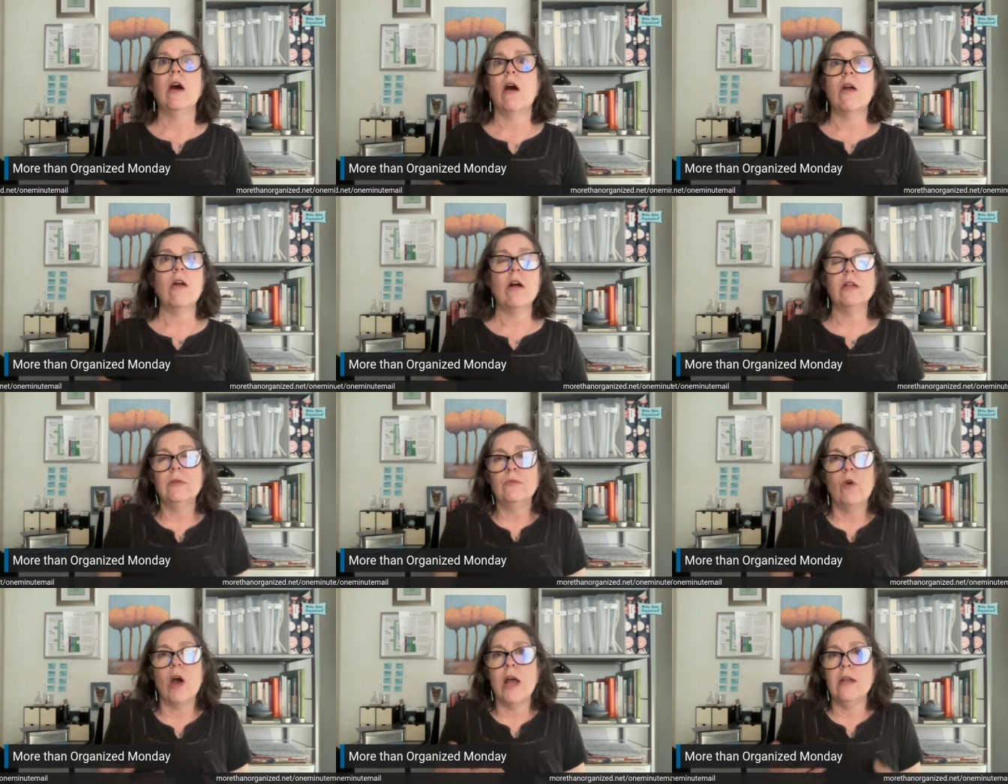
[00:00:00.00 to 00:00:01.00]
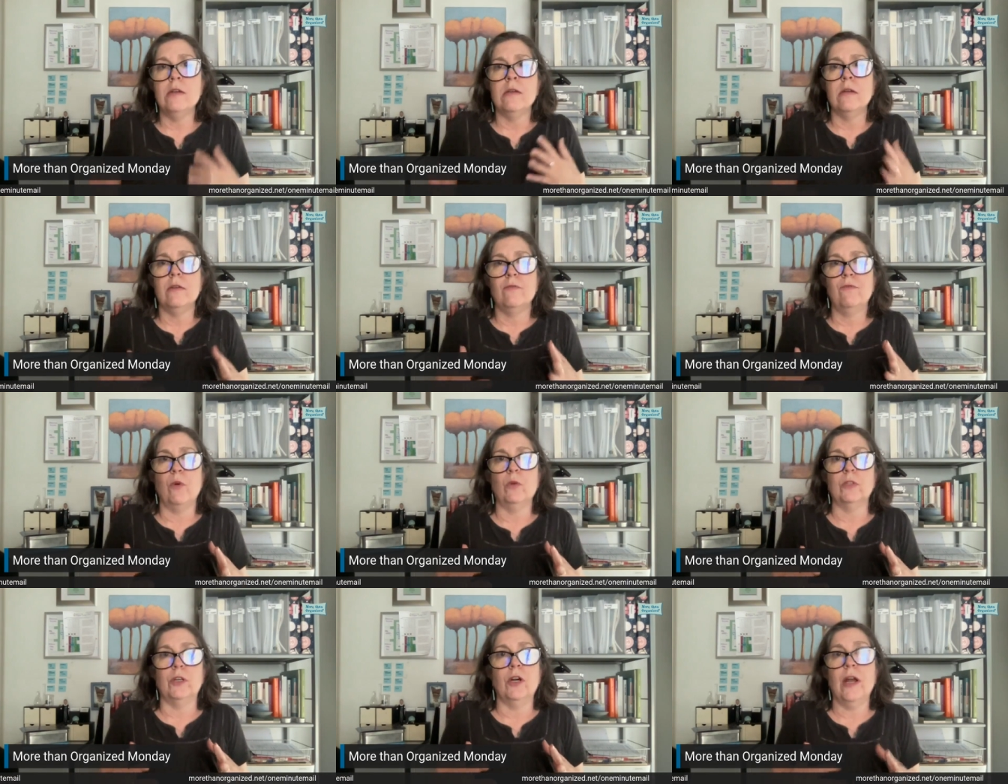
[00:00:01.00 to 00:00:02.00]
are all in one
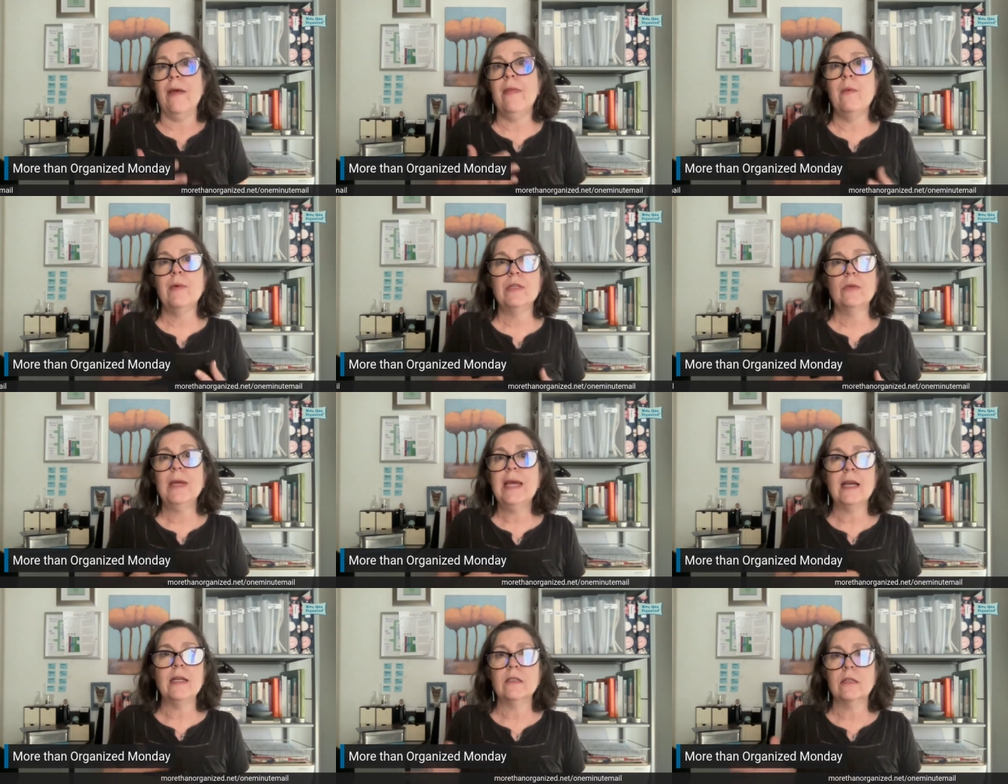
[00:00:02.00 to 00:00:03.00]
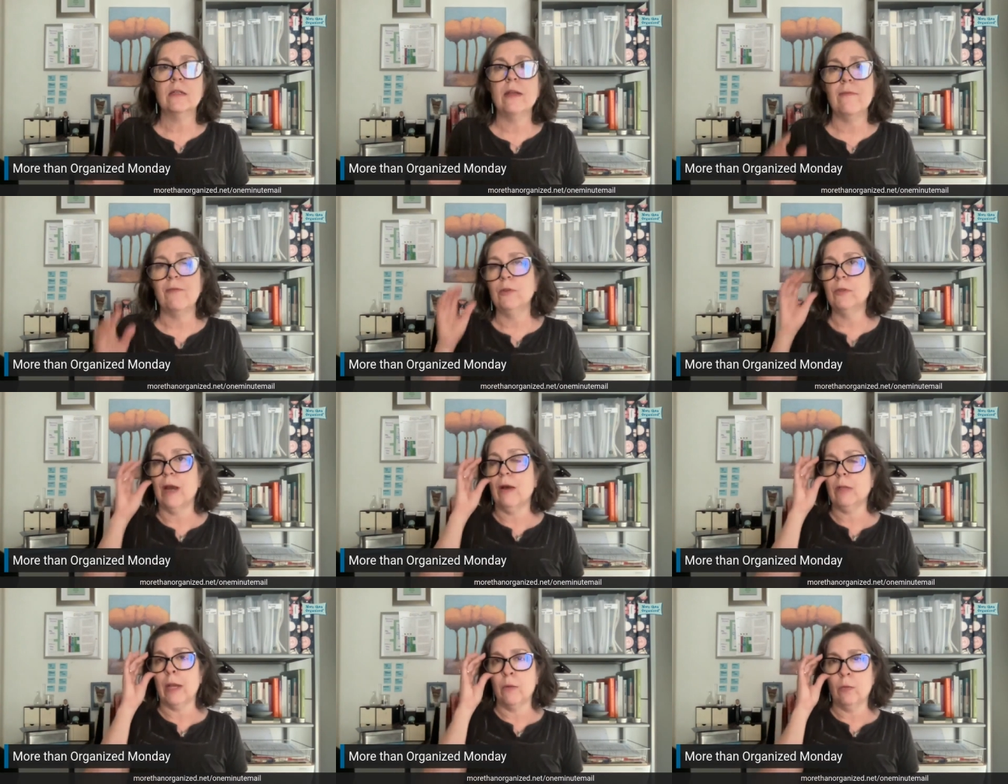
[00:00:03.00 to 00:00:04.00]
folder. And then once a week, I just clear that folder
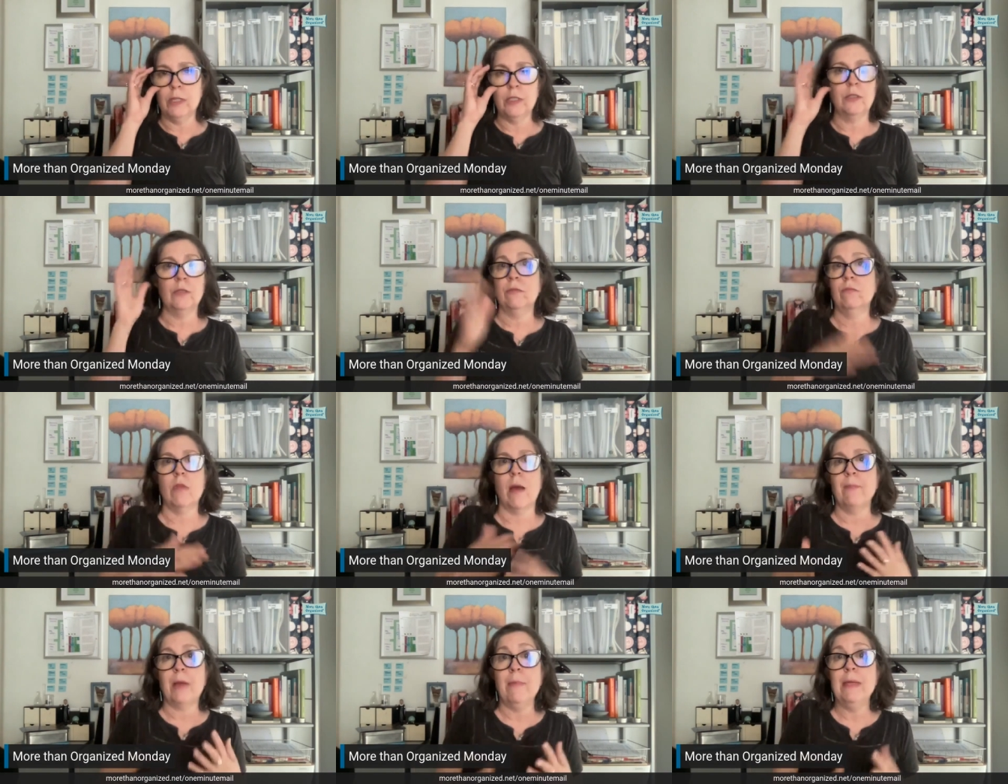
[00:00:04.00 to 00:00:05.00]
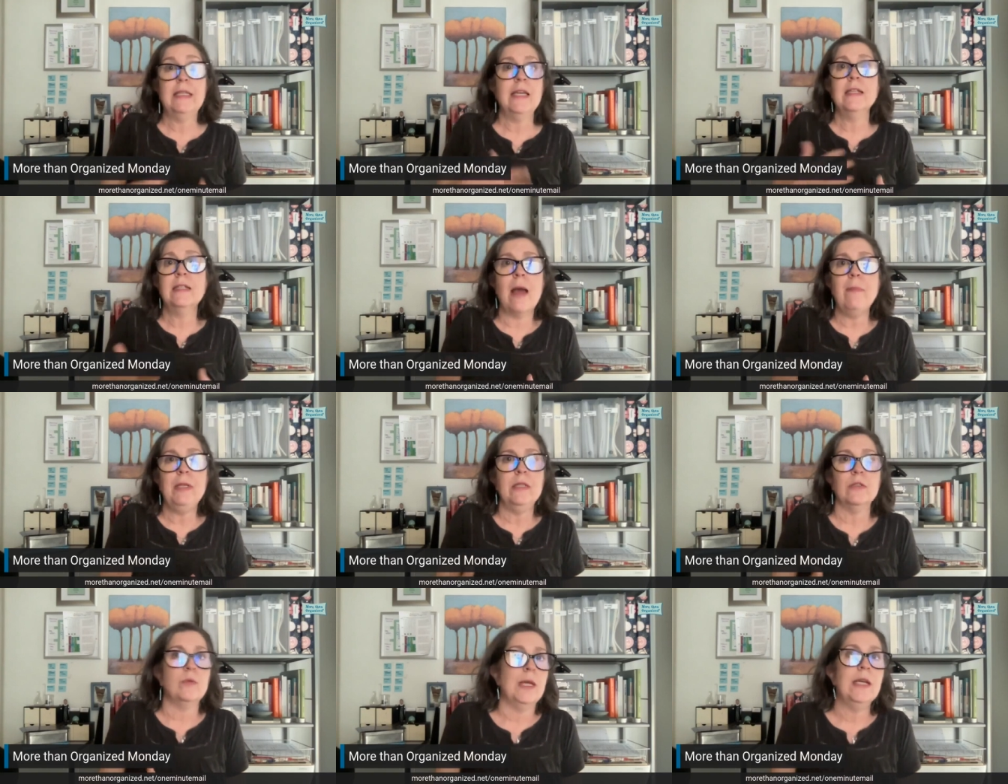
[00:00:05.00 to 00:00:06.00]
out, like which upcoming things happen
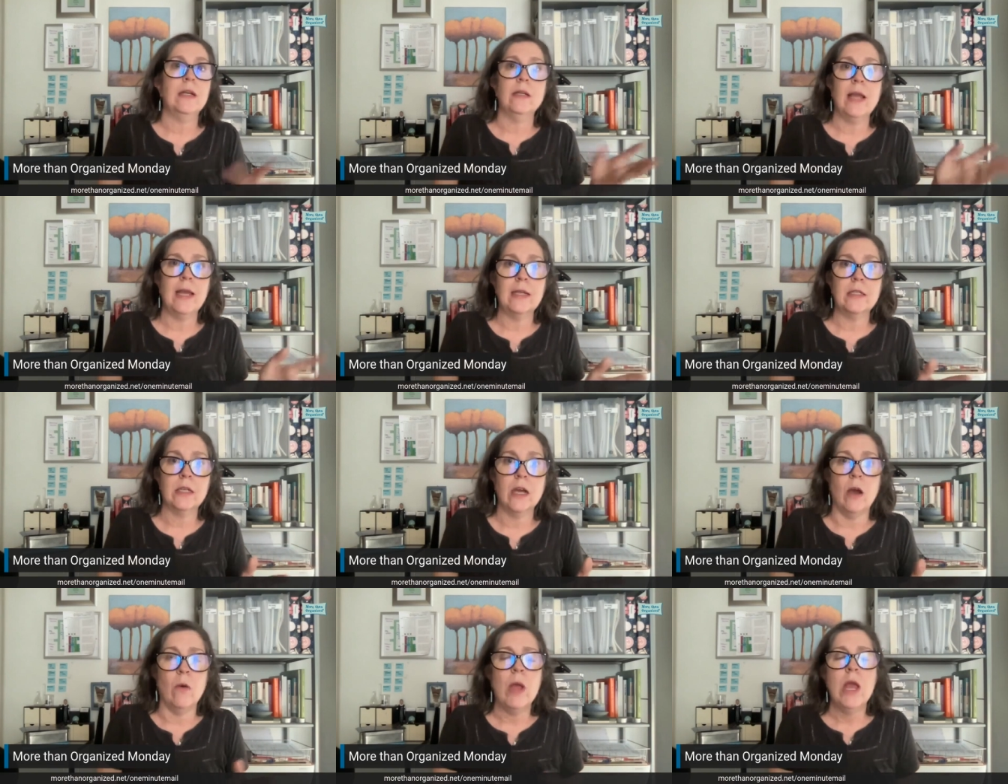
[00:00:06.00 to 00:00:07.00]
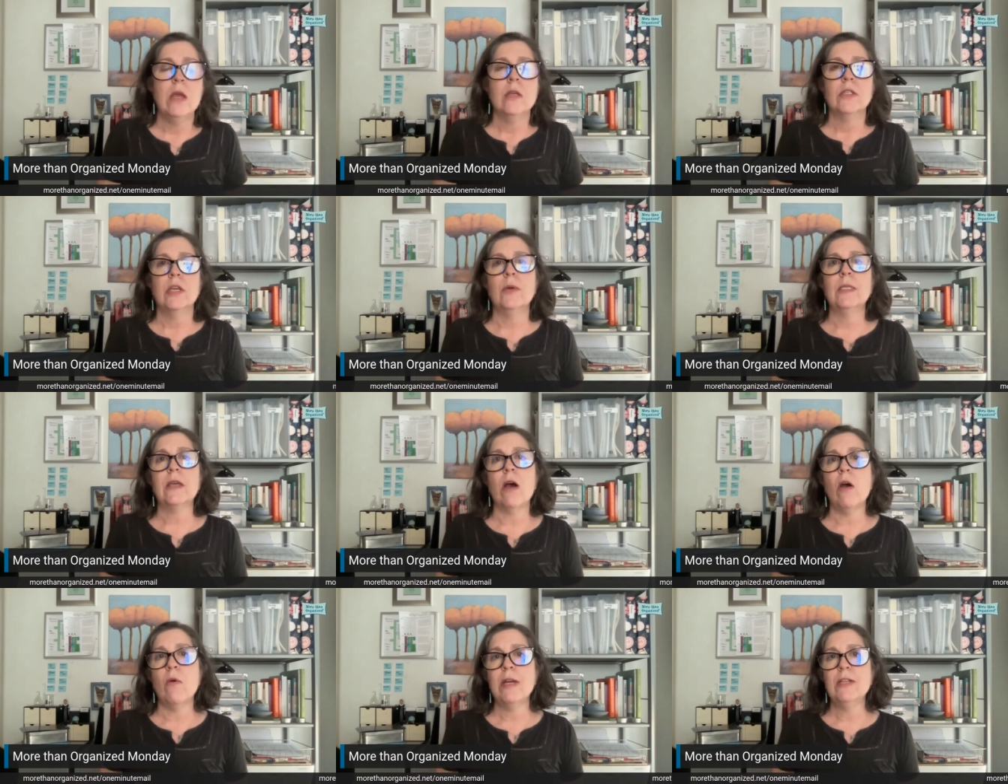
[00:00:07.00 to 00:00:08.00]
this week, and they get to go. So it's
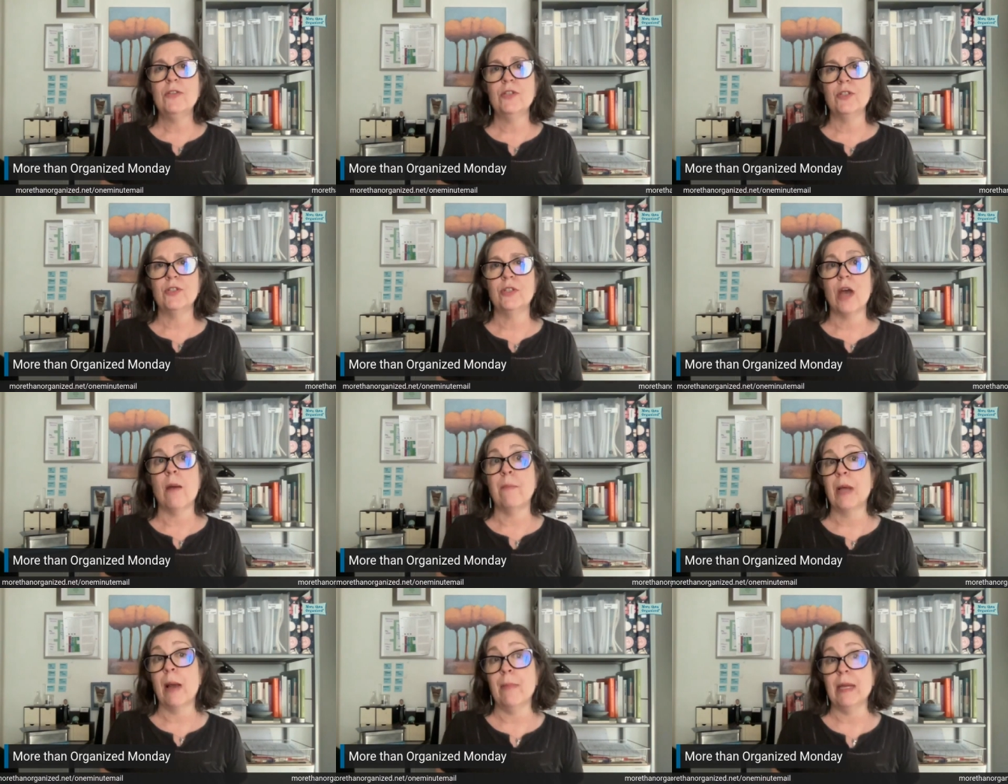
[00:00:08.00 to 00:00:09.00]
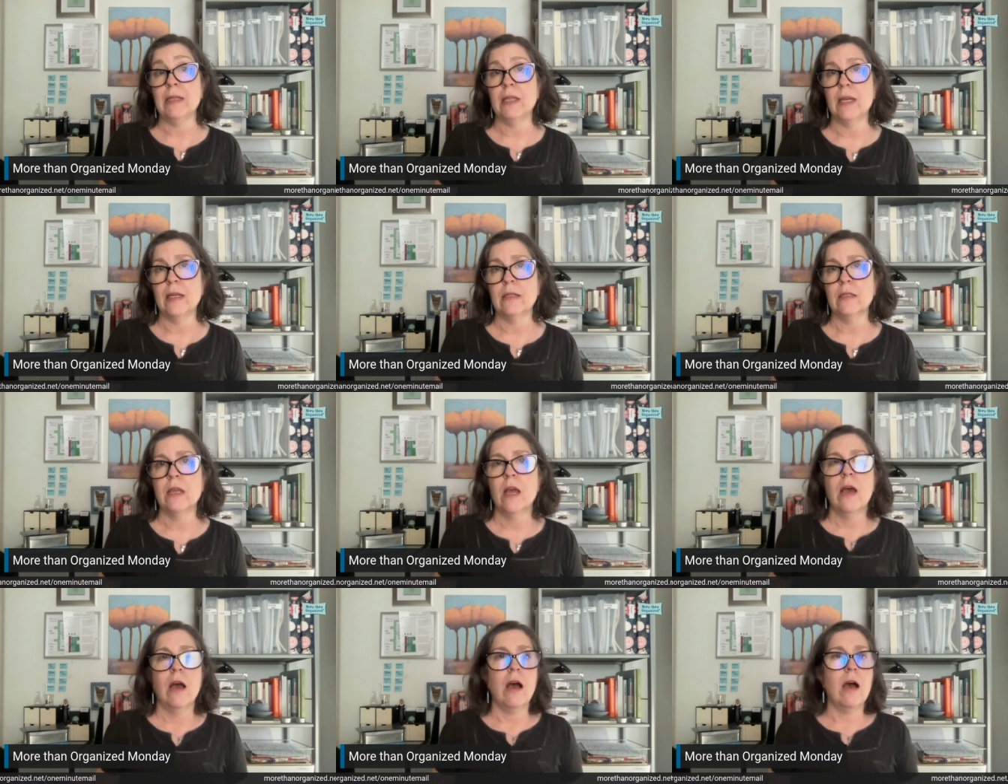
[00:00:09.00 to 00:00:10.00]
always just the upcoming things.
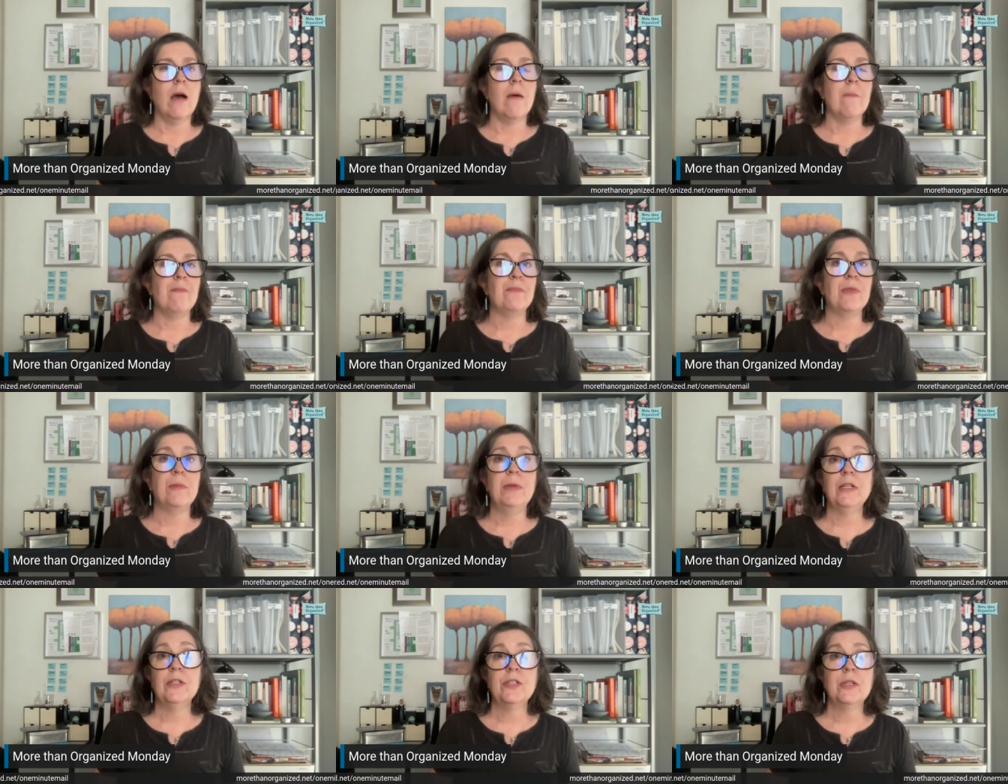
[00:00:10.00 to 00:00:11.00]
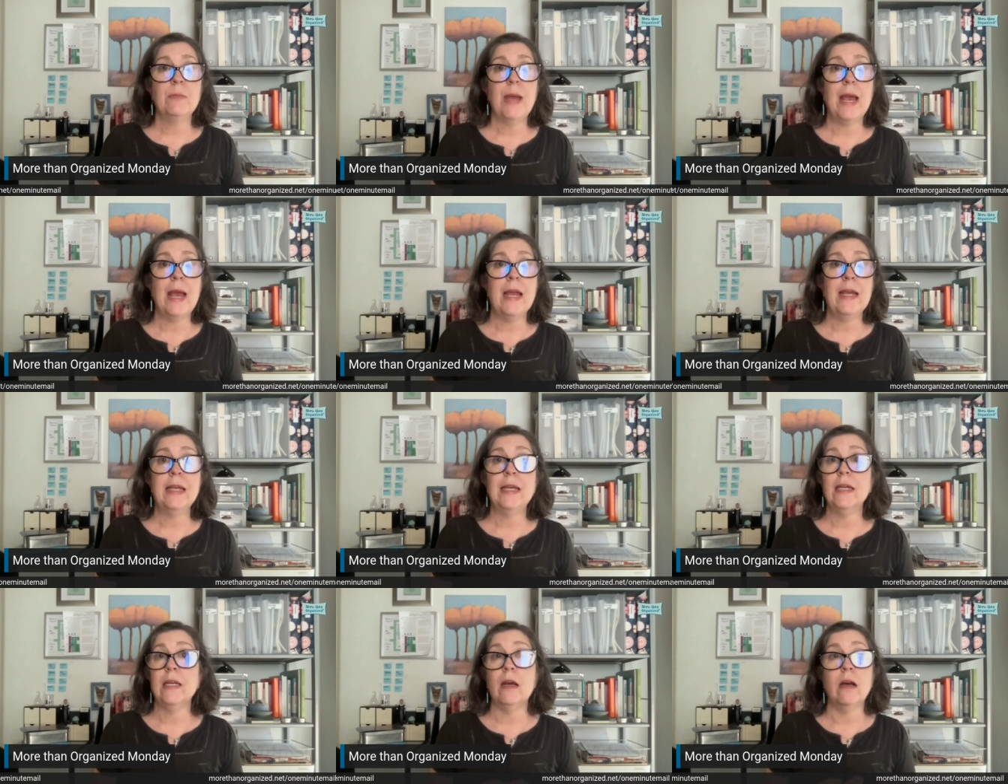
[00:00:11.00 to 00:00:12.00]
Um, the bills to pay
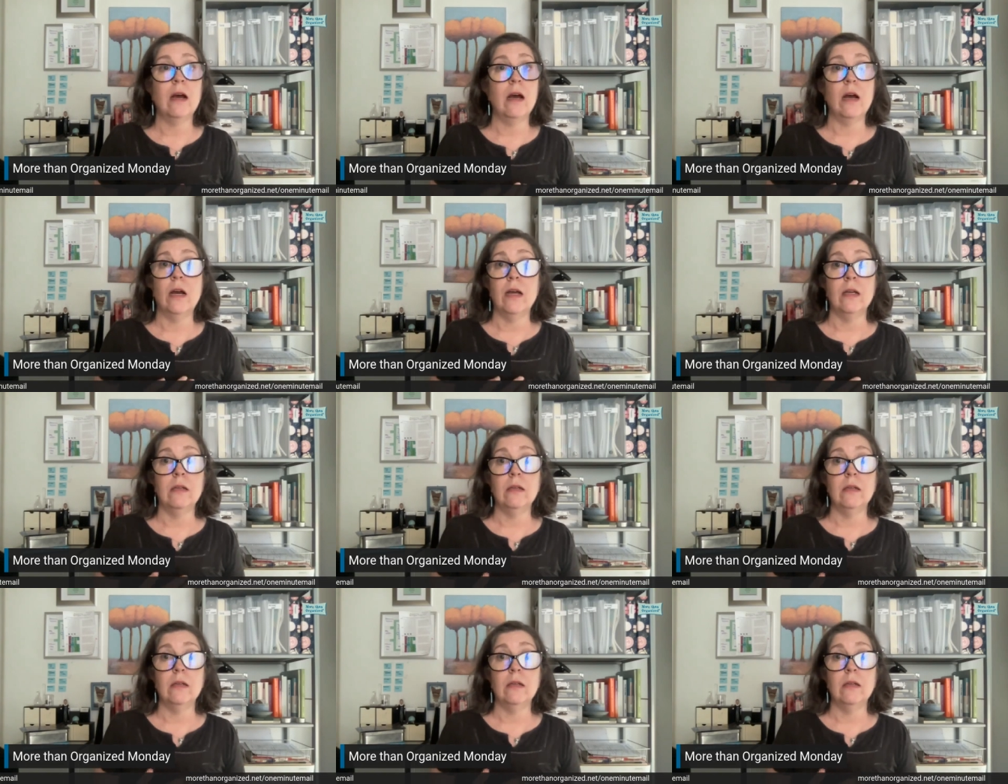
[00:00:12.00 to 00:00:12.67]
uh,